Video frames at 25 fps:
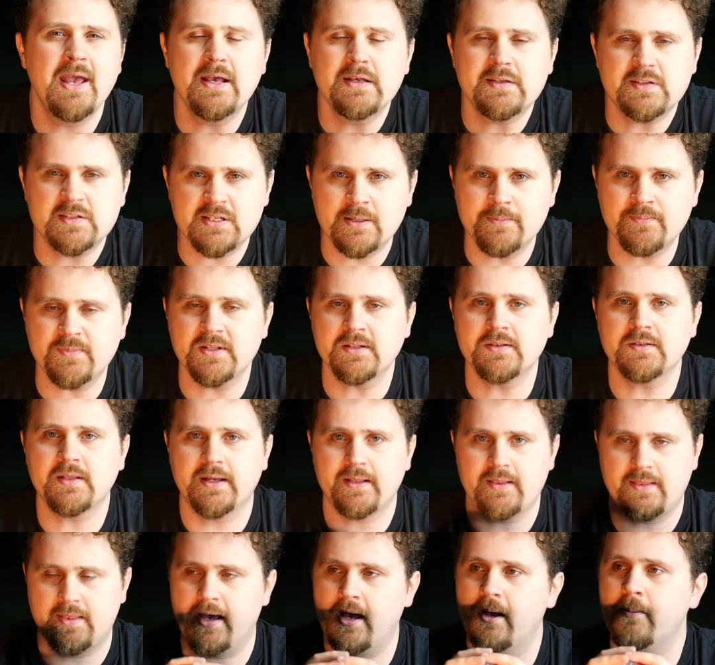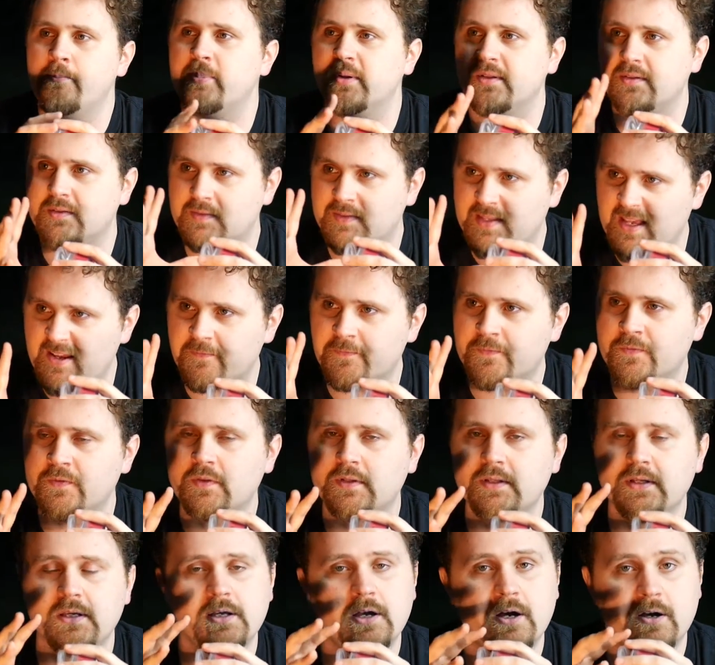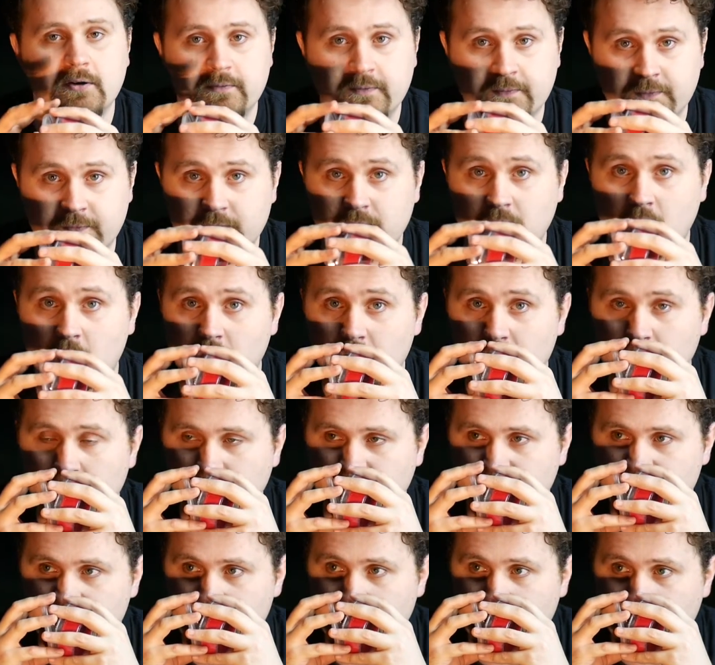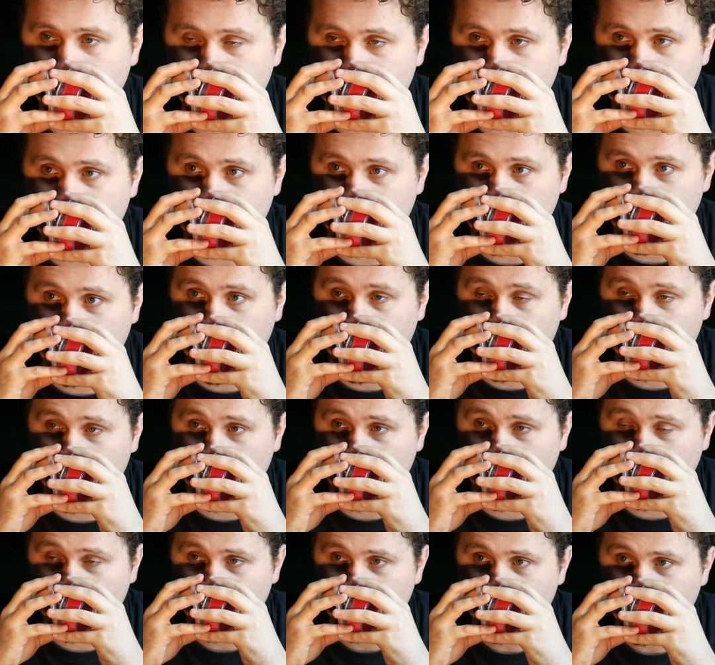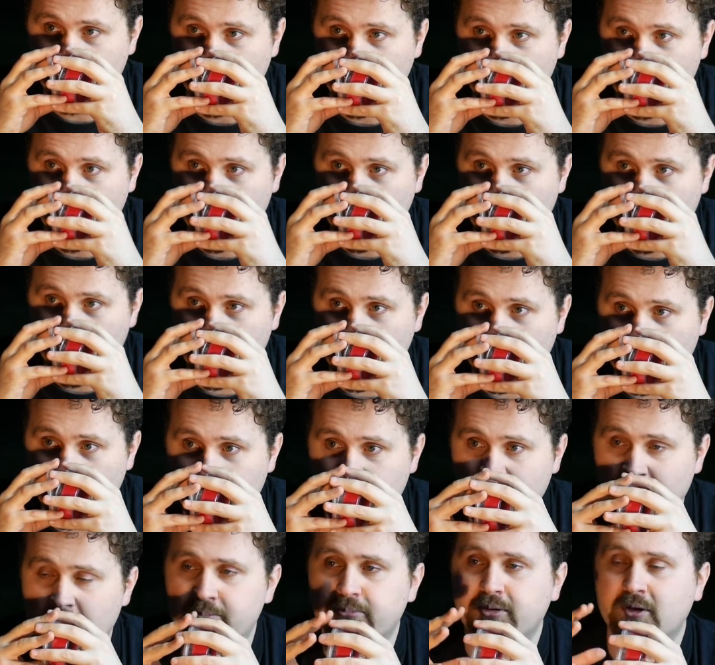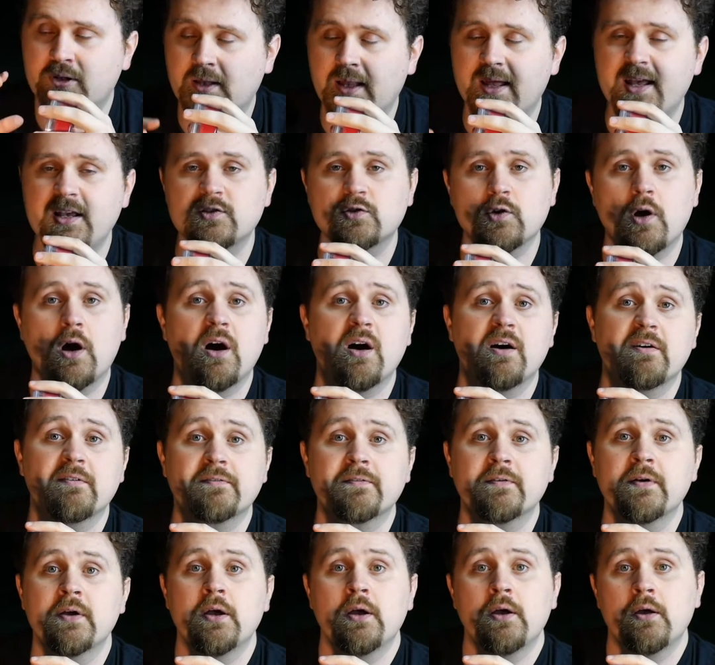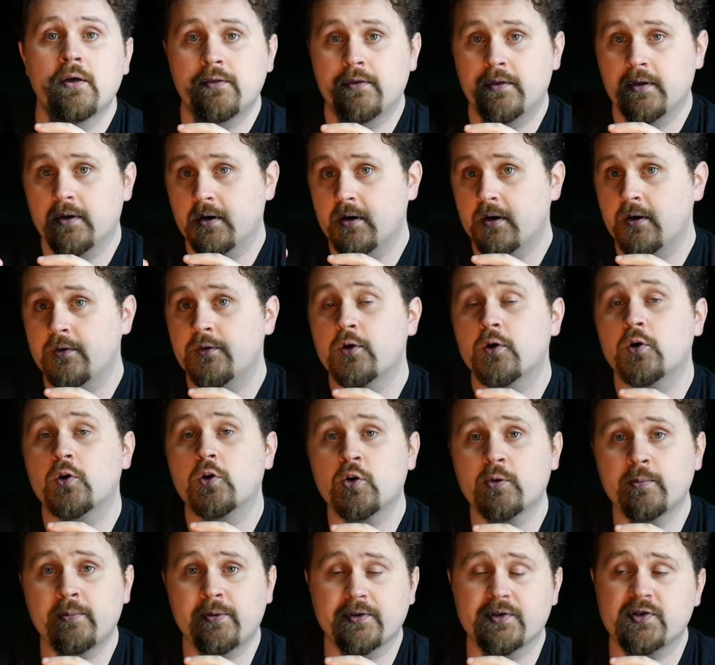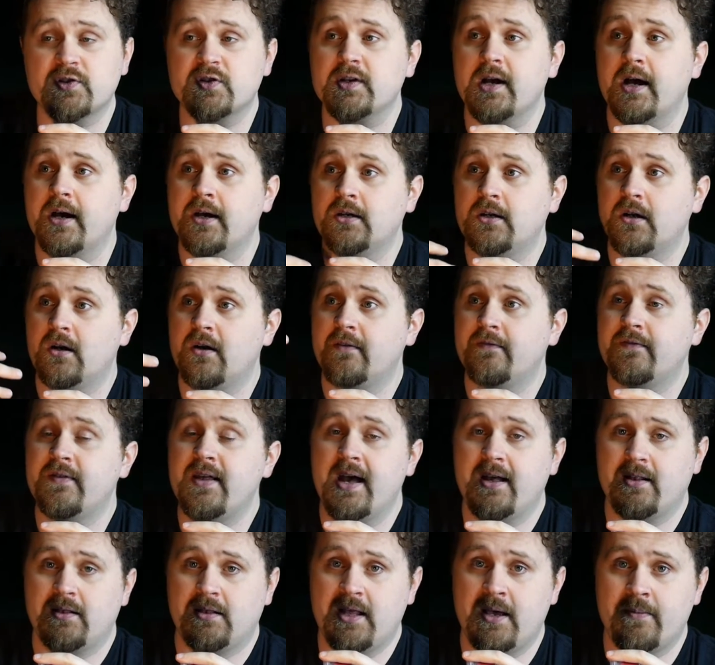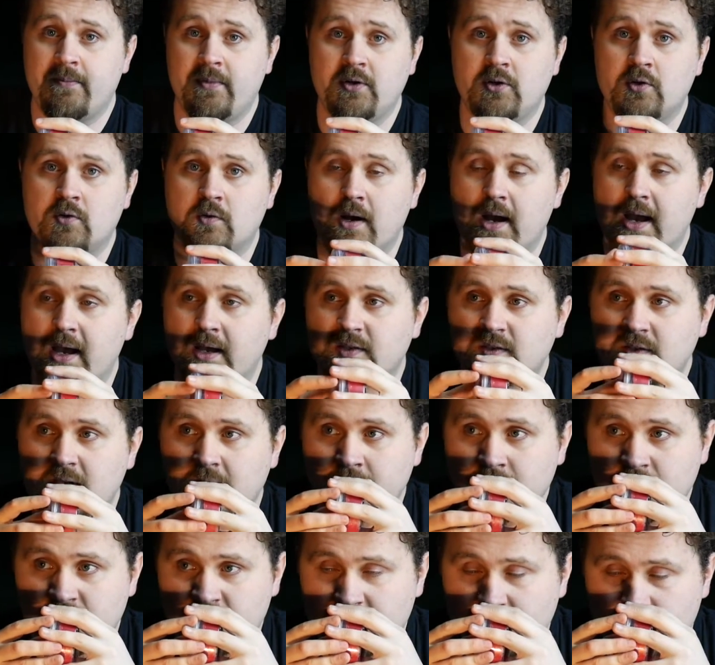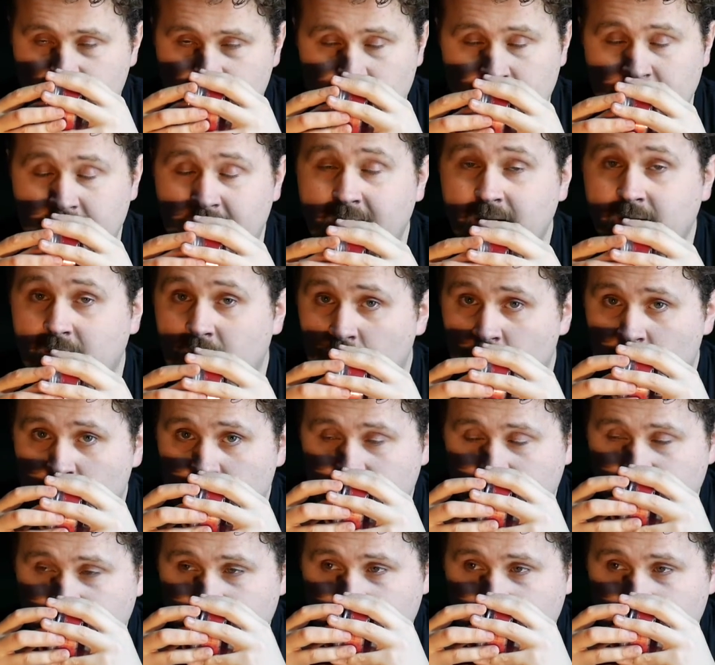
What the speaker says: something like that, but definitely a floral side to this candle that plays off the herbal side of that lemongrass and citronella really